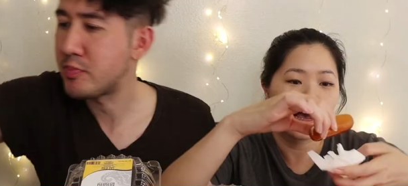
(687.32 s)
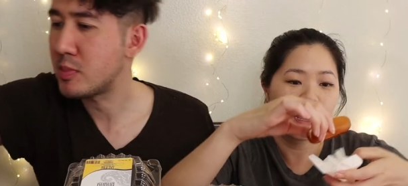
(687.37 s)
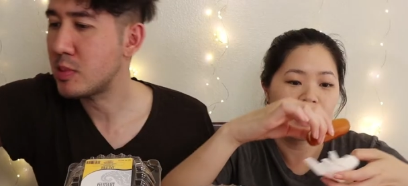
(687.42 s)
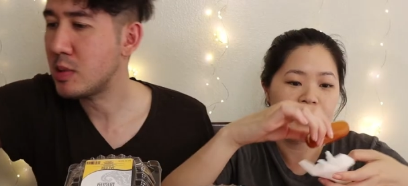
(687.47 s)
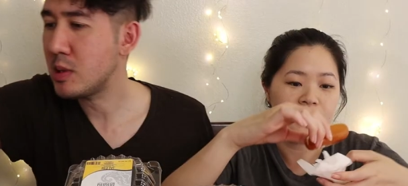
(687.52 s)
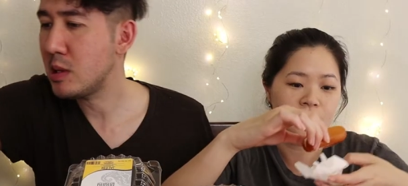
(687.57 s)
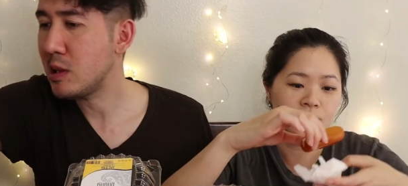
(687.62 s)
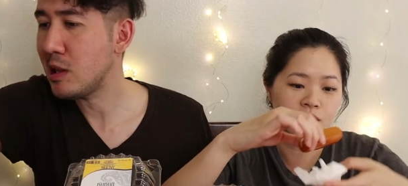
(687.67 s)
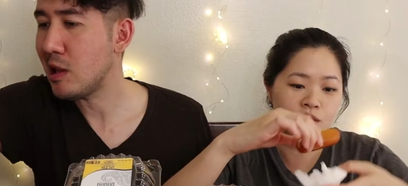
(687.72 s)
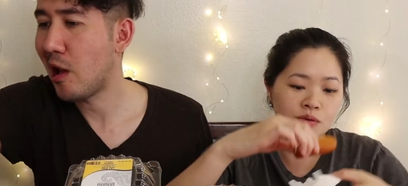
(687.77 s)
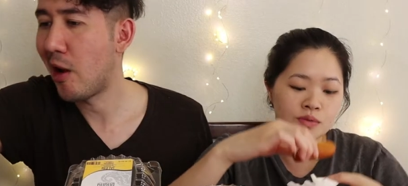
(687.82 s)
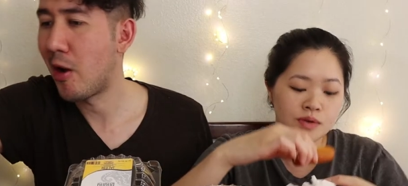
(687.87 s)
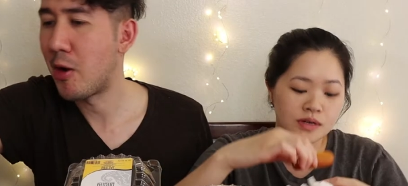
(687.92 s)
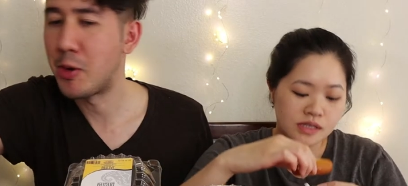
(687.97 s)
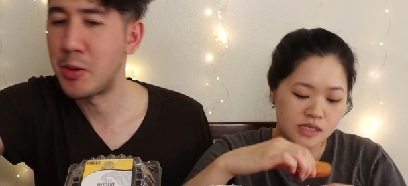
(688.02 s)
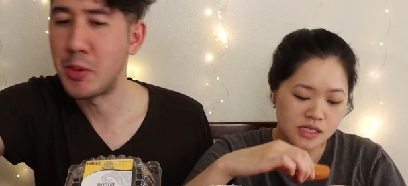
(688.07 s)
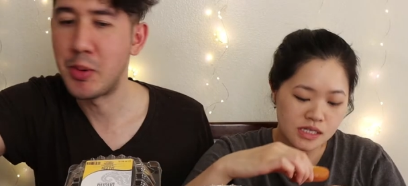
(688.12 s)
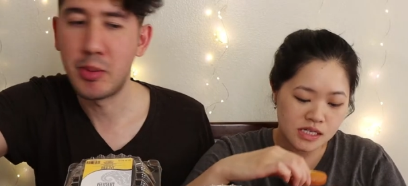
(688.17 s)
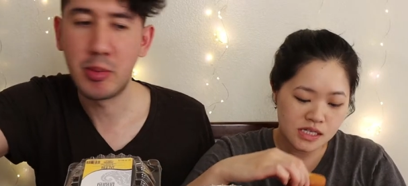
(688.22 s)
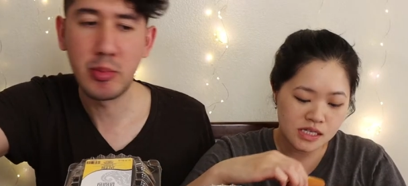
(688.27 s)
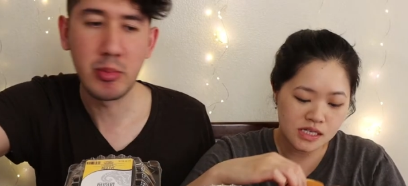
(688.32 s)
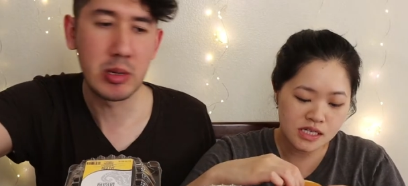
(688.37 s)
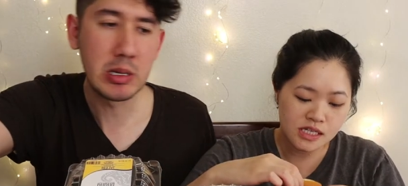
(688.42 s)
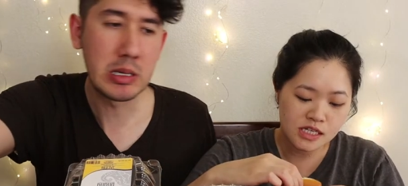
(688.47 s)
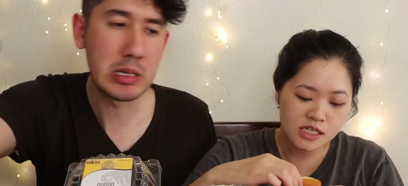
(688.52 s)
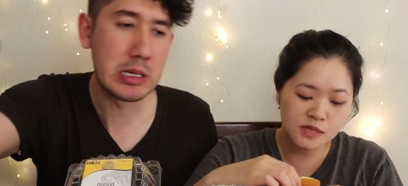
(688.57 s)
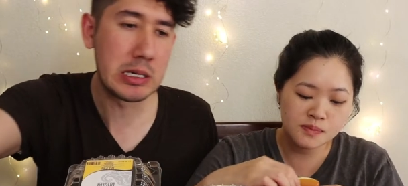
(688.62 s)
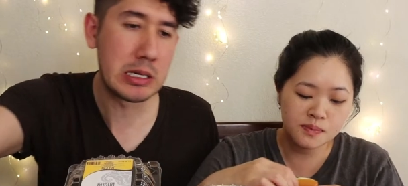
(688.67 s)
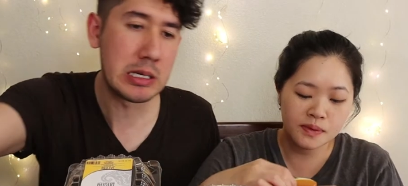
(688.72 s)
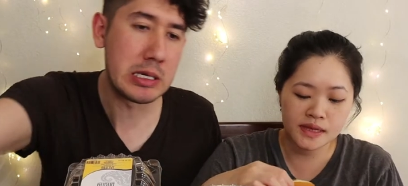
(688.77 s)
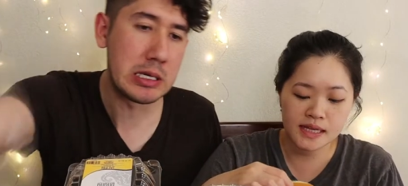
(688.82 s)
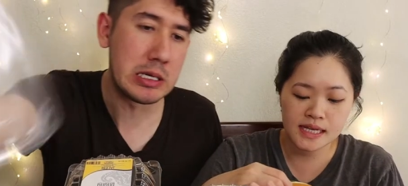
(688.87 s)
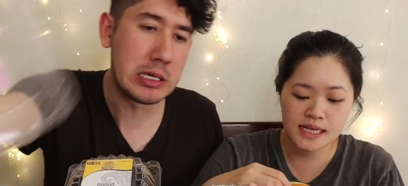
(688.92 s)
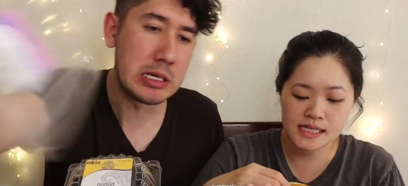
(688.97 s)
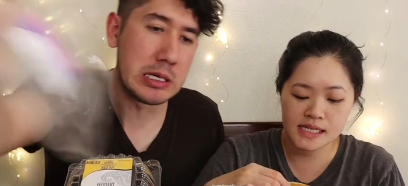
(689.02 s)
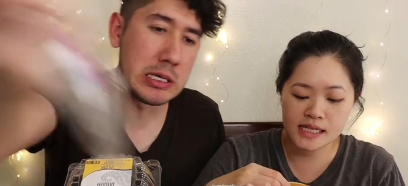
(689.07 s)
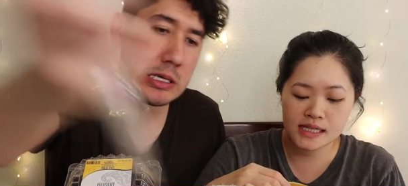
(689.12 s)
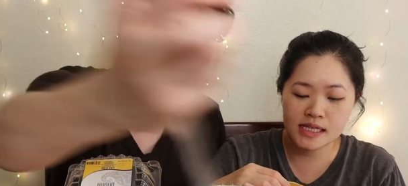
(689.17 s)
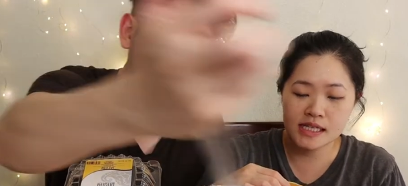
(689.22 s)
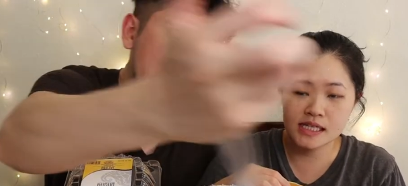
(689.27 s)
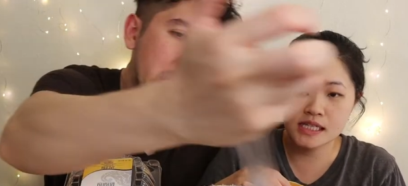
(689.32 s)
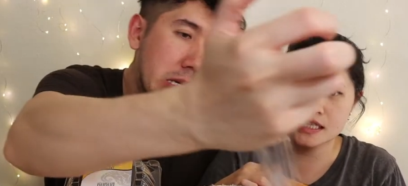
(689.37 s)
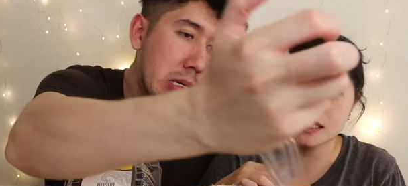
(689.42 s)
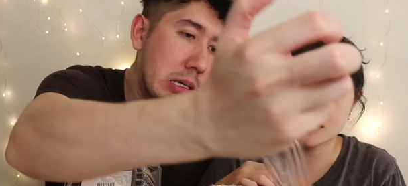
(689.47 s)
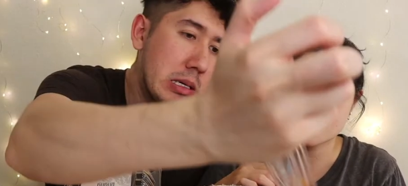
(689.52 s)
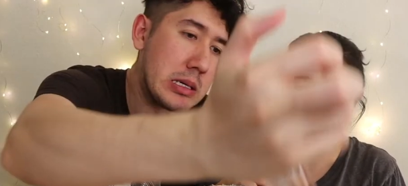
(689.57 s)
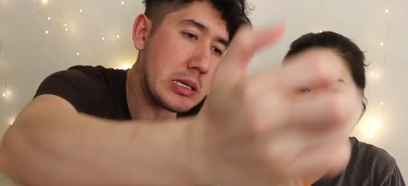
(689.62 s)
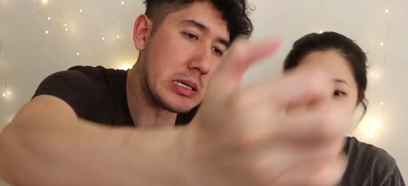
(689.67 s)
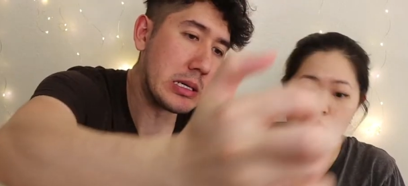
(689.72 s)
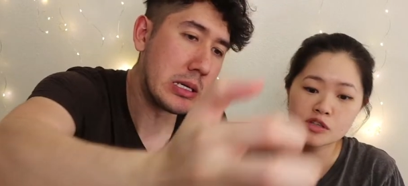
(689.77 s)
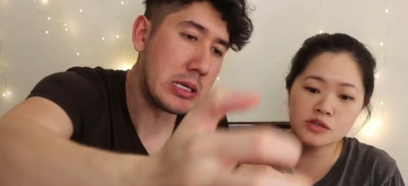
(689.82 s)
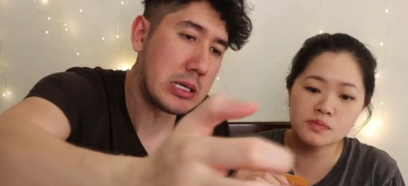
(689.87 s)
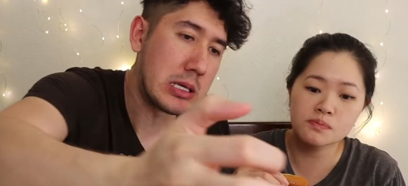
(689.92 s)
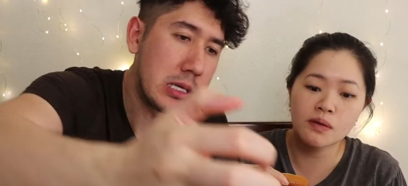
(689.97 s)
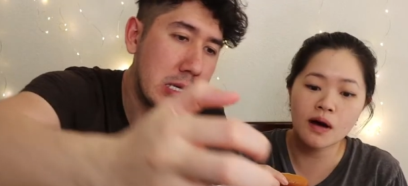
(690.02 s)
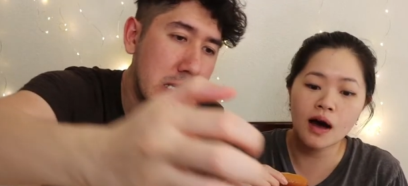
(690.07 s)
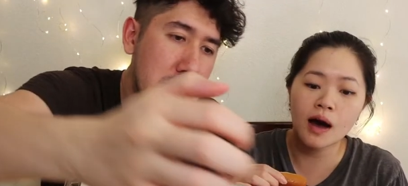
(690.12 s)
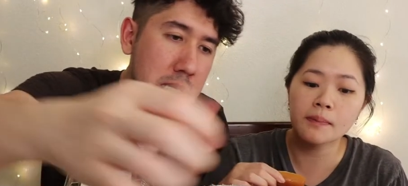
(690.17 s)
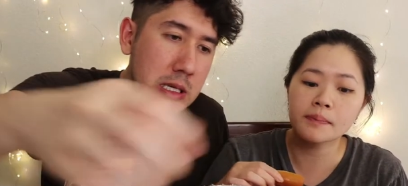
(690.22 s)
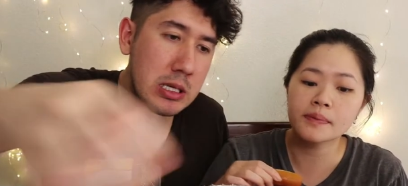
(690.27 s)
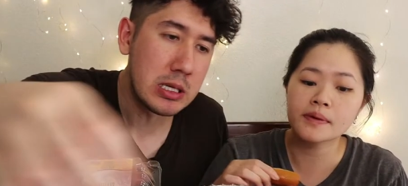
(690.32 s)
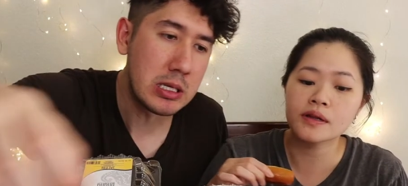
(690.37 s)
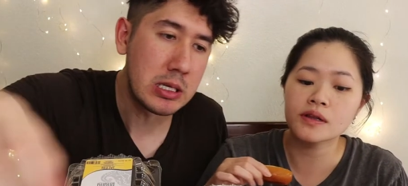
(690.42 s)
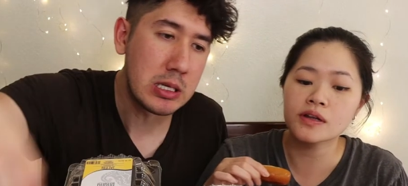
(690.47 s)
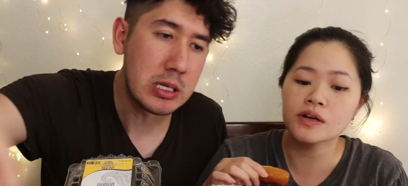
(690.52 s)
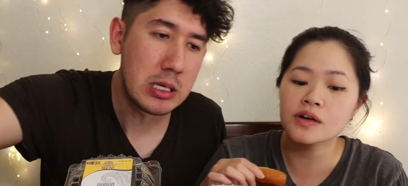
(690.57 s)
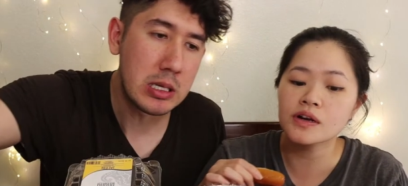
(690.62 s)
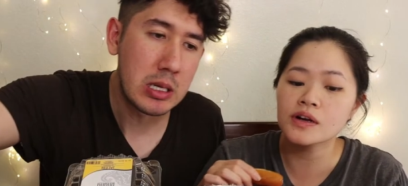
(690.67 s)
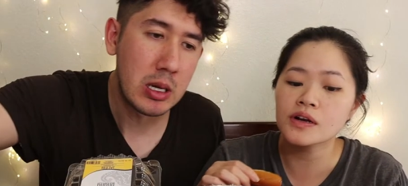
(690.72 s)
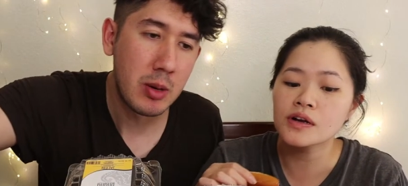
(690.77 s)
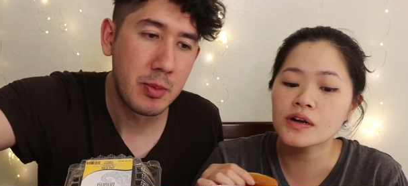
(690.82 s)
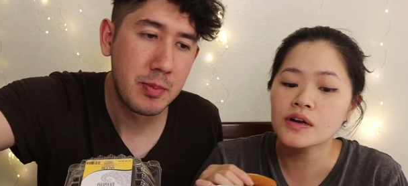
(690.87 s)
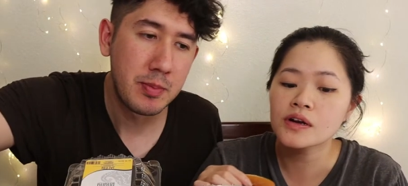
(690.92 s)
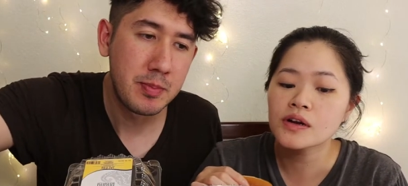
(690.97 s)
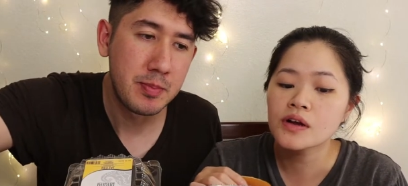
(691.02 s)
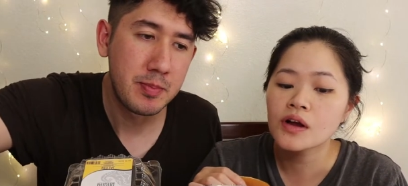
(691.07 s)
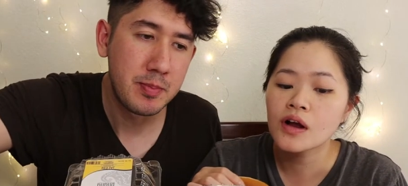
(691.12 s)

Speaker 1: I don't know what this is, but they said this is the most popular